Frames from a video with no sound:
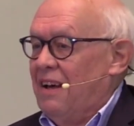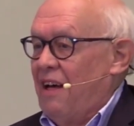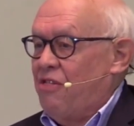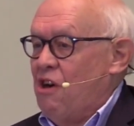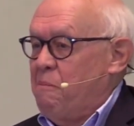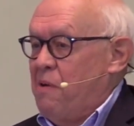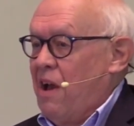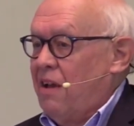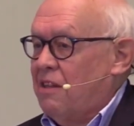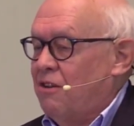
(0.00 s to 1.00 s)
I thought
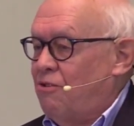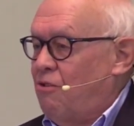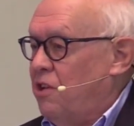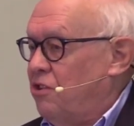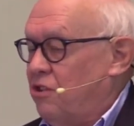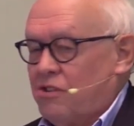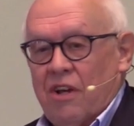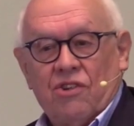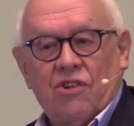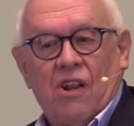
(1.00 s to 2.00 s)
back. I thought, gracious
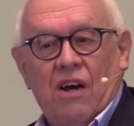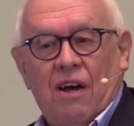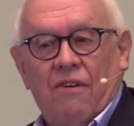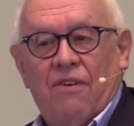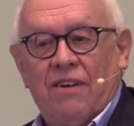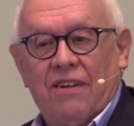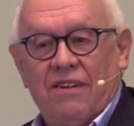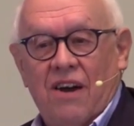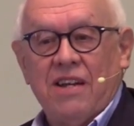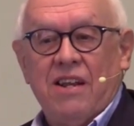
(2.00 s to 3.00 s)
sakes alive,
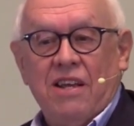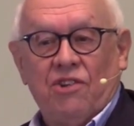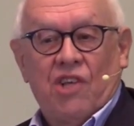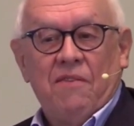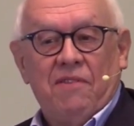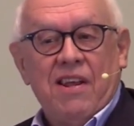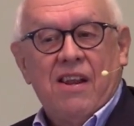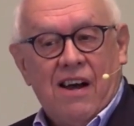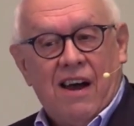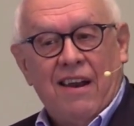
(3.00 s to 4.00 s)

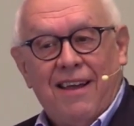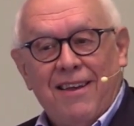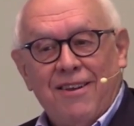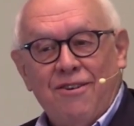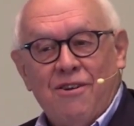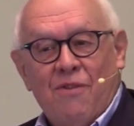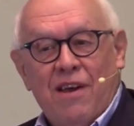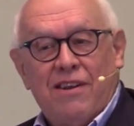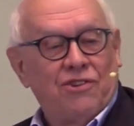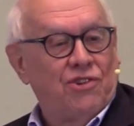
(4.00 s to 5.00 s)
1979. You know,
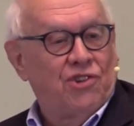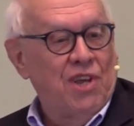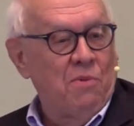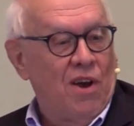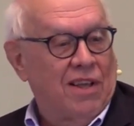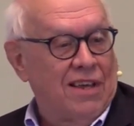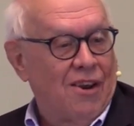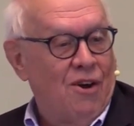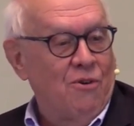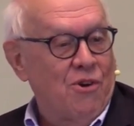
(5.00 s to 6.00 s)
that doesn't seem like that
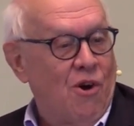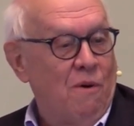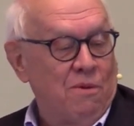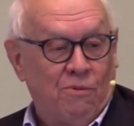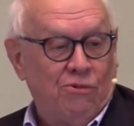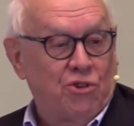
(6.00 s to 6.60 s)
long ago, but when you